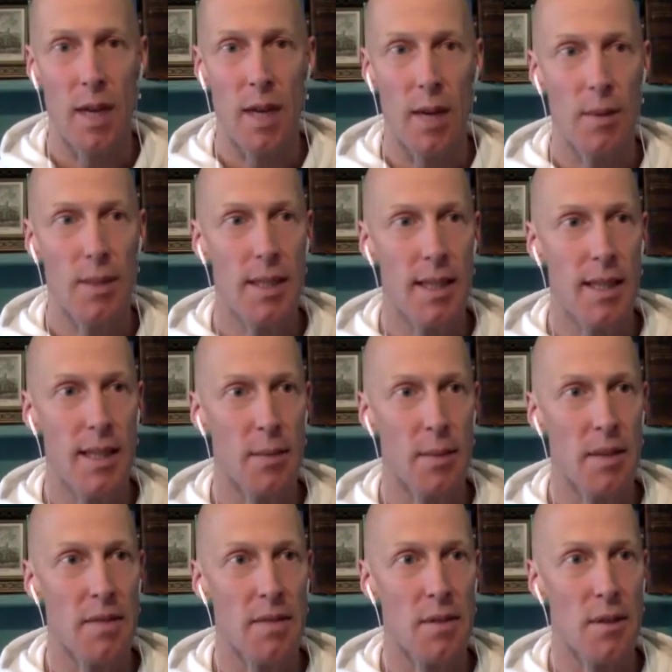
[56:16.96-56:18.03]
I would say that would be
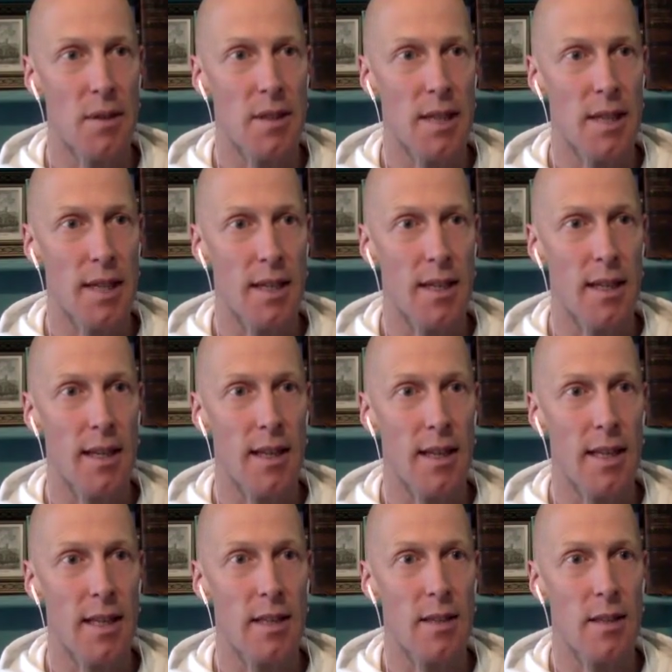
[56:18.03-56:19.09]
the first thing. And
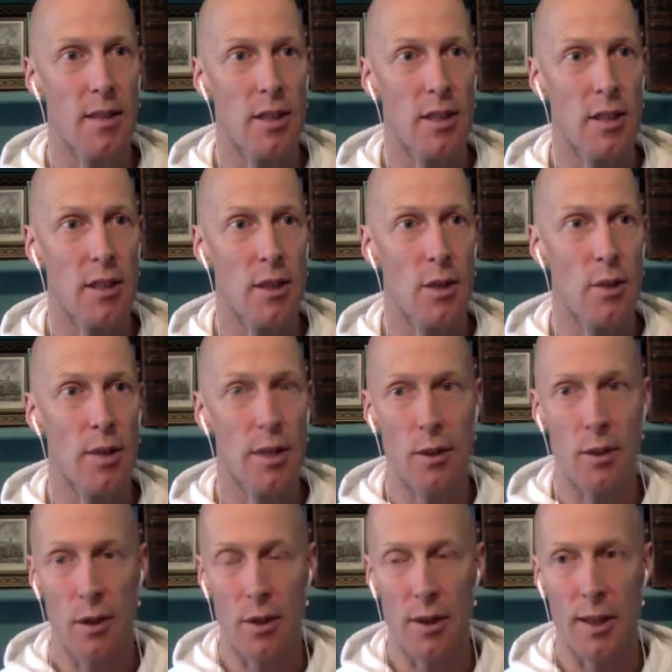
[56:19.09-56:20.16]
then just know that
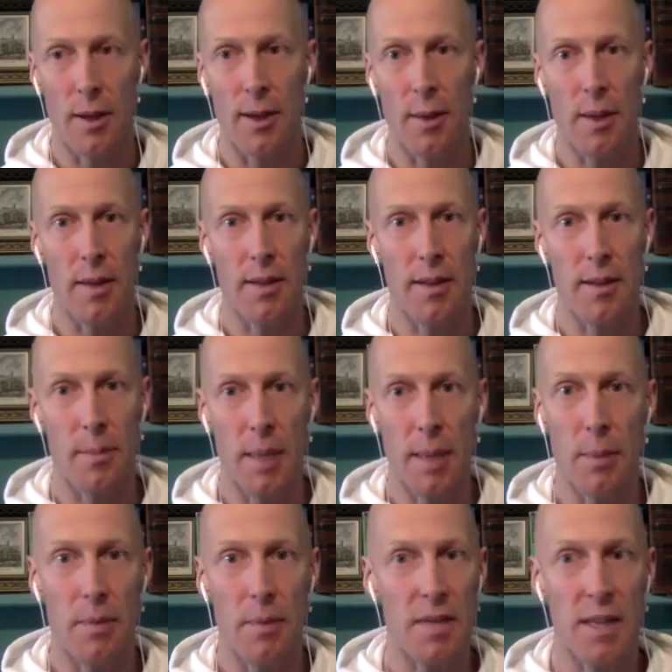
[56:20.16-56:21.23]
you're not the only one, that
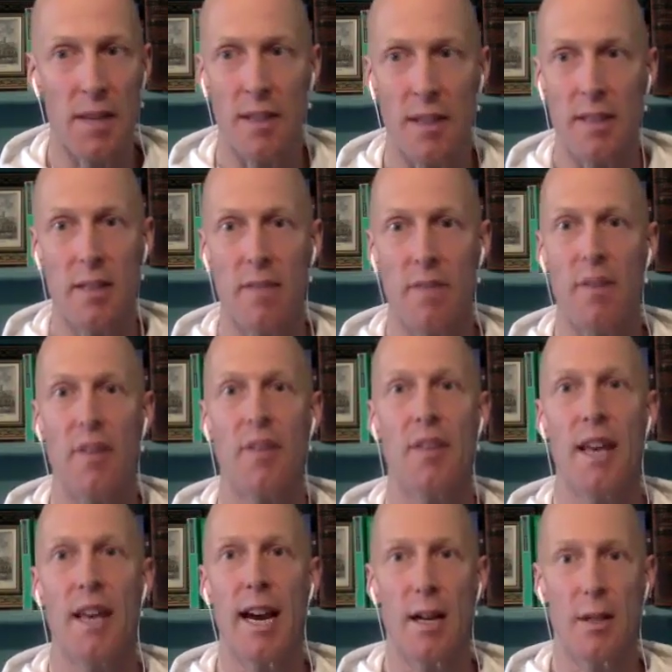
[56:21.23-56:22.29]
people have done this for
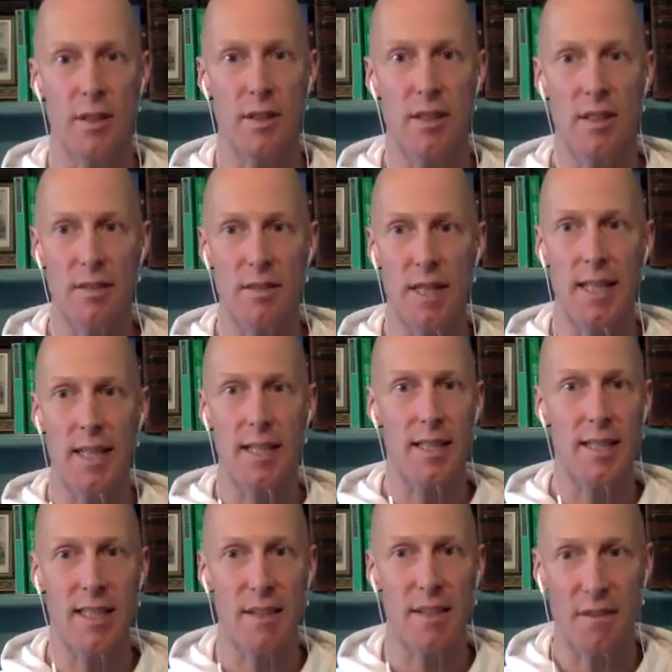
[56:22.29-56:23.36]
thousands of years
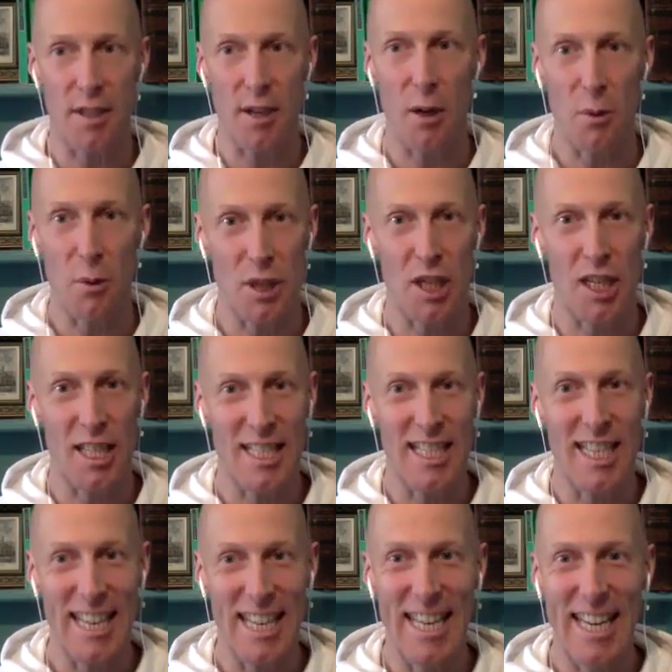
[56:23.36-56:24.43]
in different cultures,
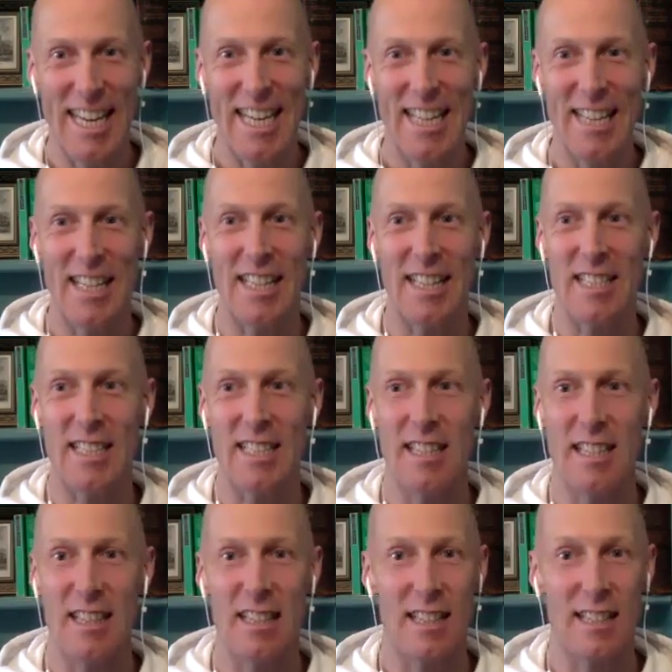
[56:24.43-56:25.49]
and that
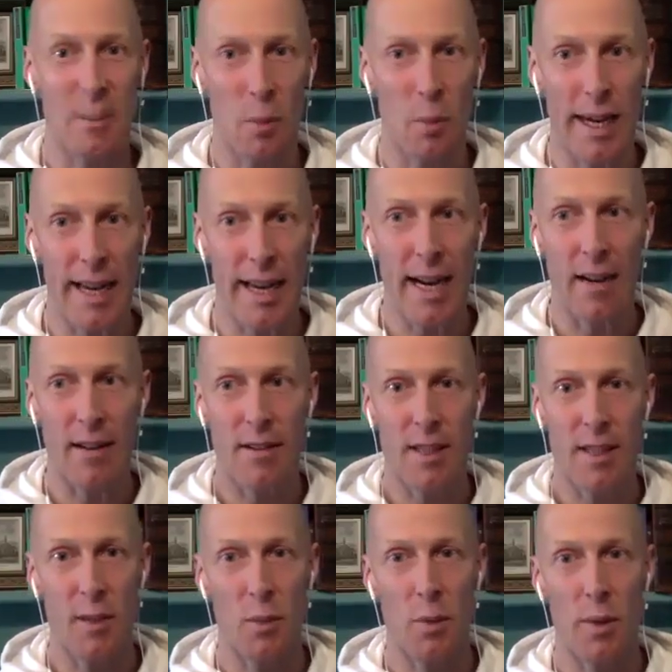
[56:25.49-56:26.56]
there's a way out.
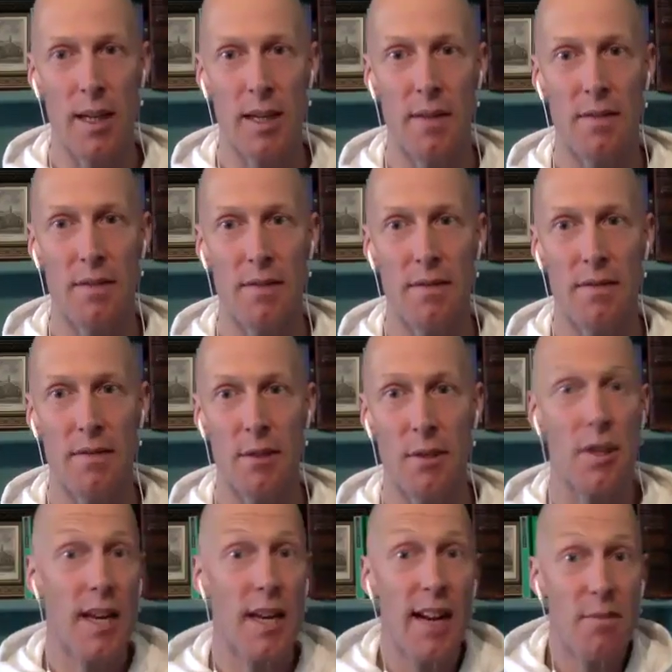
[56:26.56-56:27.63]
There's a way of, you
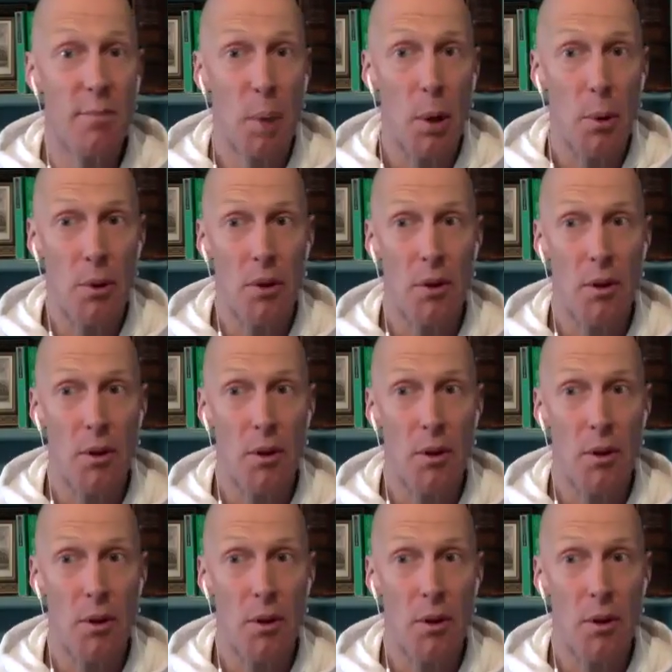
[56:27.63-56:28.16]
can have both.